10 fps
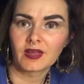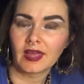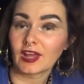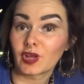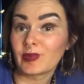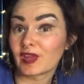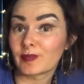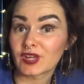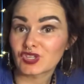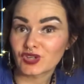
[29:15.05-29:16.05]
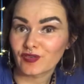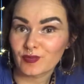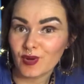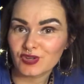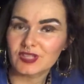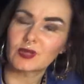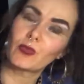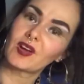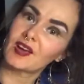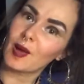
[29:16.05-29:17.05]
It could be a mixture of emotions in
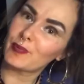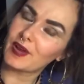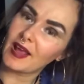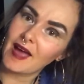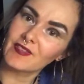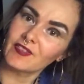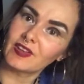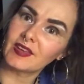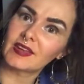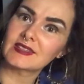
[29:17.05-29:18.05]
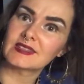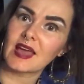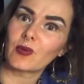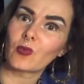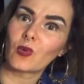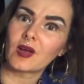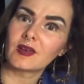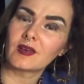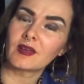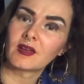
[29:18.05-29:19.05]
one cup, but I have a feeling it's that one